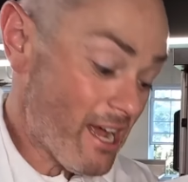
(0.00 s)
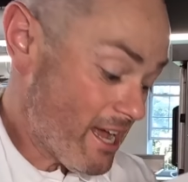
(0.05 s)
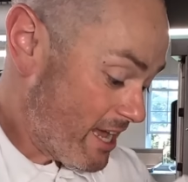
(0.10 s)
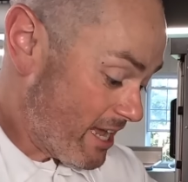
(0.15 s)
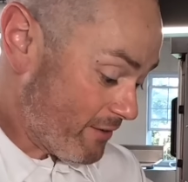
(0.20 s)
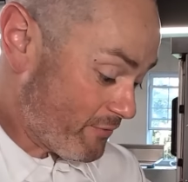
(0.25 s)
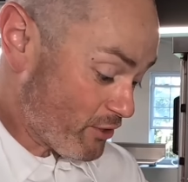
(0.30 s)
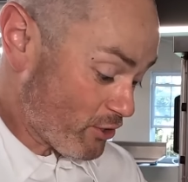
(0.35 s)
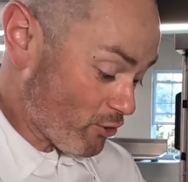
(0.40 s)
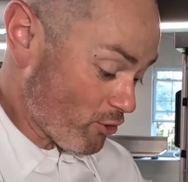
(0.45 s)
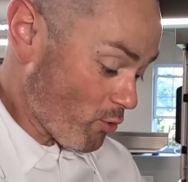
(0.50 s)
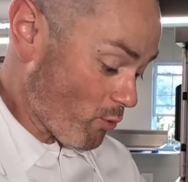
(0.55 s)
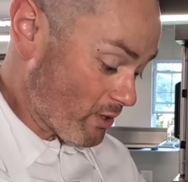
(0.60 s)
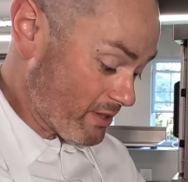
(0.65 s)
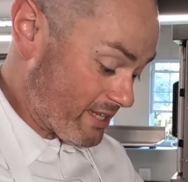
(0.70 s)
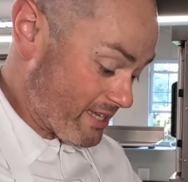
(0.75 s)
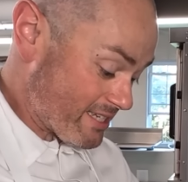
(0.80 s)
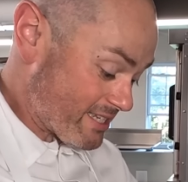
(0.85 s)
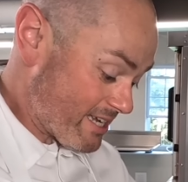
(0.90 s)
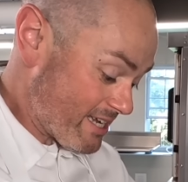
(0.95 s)
If you don't know what
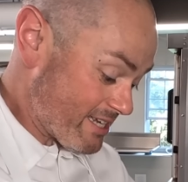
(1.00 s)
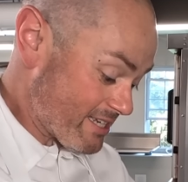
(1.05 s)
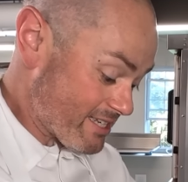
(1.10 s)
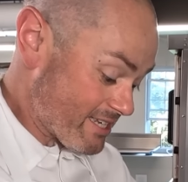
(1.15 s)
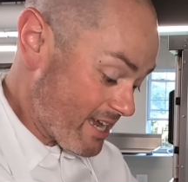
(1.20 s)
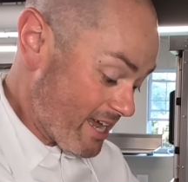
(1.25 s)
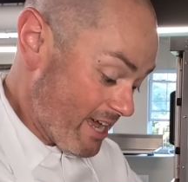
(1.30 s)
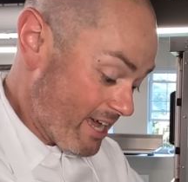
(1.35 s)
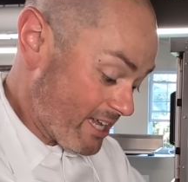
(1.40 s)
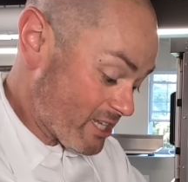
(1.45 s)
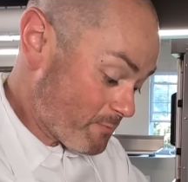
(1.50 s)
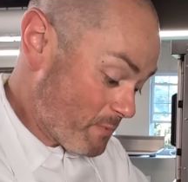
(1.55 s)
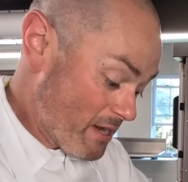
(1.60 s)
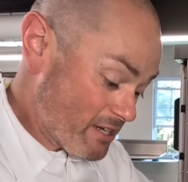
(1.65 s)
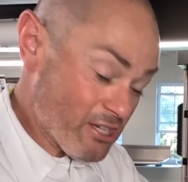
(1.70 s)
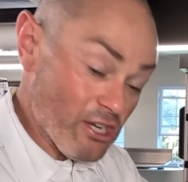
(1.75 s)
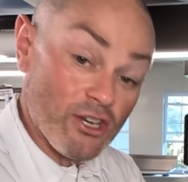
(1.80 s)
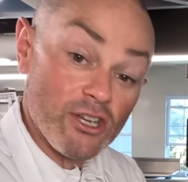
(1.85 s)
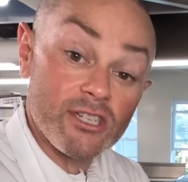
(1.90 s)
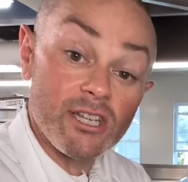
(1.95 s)
this is, it's
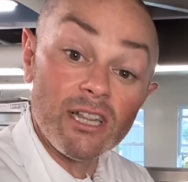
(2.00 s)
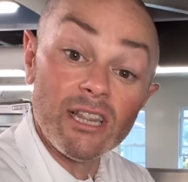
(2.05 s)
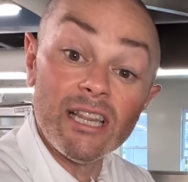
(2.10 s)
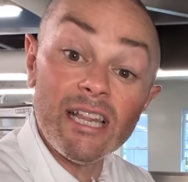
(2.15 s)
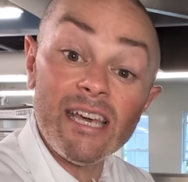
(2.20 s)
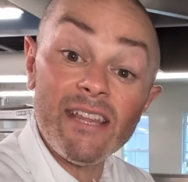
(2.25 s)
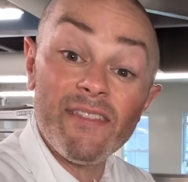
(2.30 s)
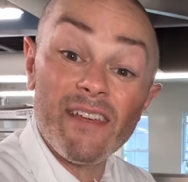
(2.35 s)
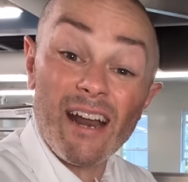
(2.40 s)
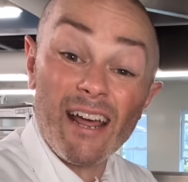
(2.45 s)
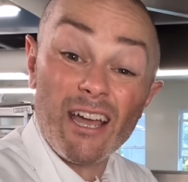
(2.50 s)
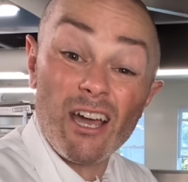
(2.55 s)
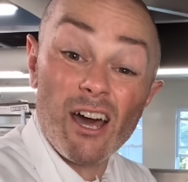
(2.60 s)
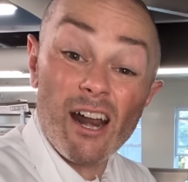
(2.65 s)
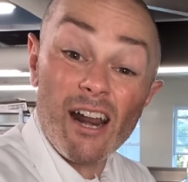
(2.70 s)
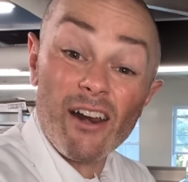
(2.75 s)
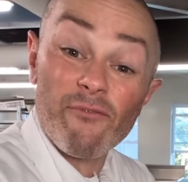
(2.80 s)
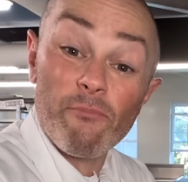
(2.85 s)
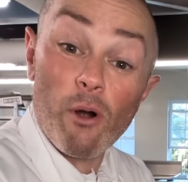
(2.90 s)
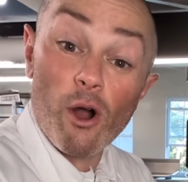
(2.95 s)
basically just a lid that I cut
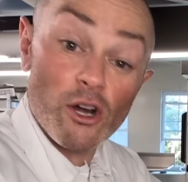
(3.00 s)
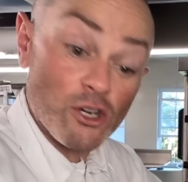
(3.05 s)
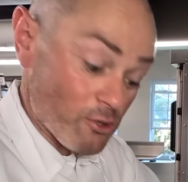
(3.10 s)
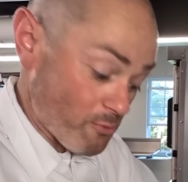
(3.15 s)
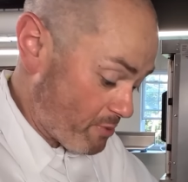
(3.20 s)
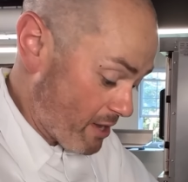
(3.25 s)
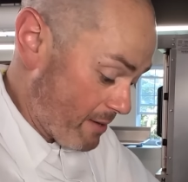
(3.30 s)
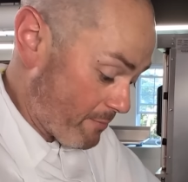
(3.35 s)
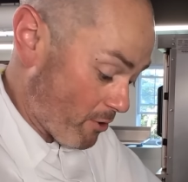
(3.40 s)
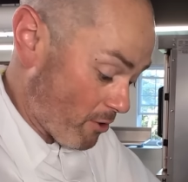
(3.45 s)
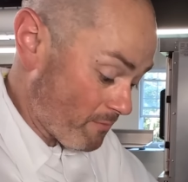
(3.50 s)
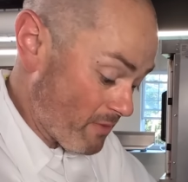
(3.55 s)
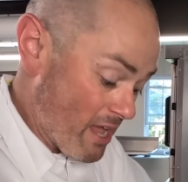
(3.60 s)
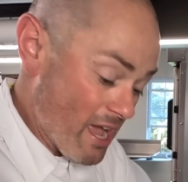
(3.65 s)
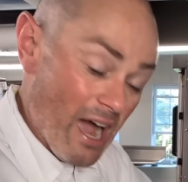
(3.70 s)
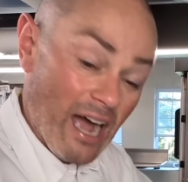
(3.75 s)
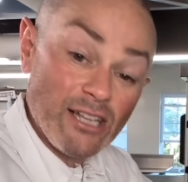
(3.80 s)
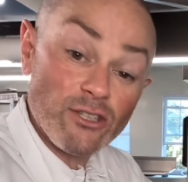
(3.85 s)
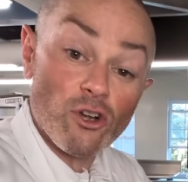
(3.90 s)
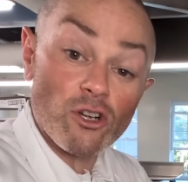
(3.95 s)
out of parchment paper.
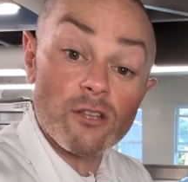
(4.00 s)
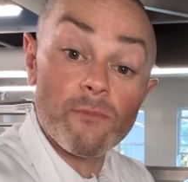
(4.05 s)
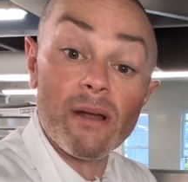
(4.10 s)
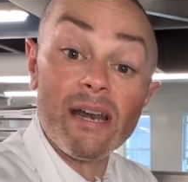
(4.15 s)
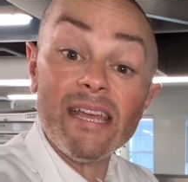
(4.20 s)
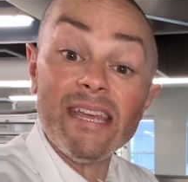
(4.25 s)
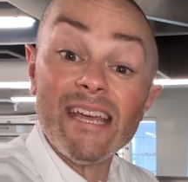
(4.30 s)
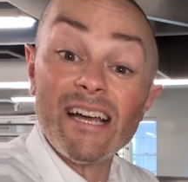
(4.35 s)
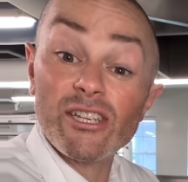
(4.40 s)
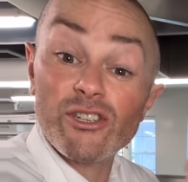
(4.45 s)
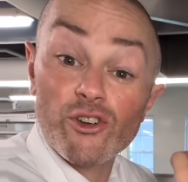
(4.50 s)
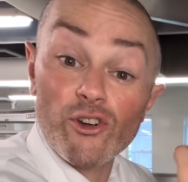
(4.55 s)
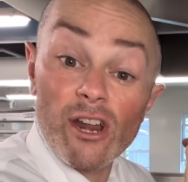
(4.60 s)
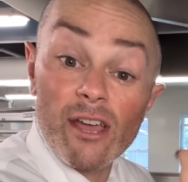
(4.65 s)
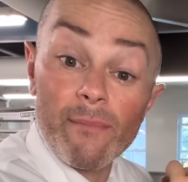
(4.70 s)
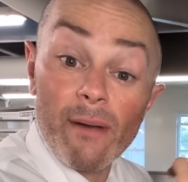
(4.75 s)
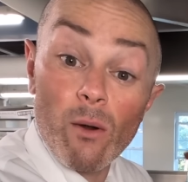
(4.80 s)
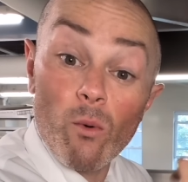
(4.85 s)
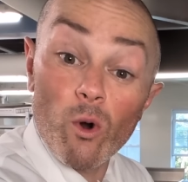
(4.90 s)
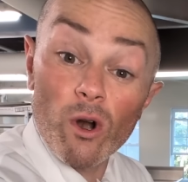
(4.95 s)
I talked about it yesterday in
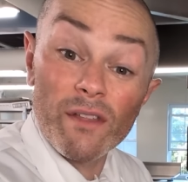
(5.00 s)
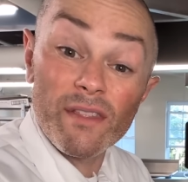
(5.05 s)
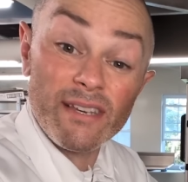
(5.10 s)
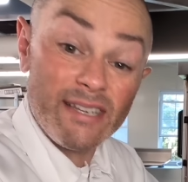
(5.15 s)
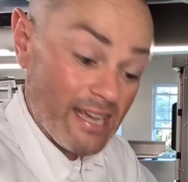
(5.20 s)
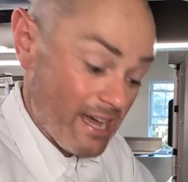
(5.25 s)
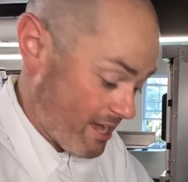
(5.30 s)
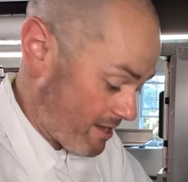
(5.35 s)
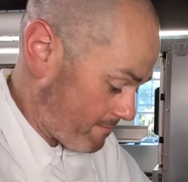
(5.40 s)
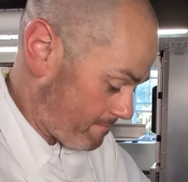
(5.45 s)
my word of the day.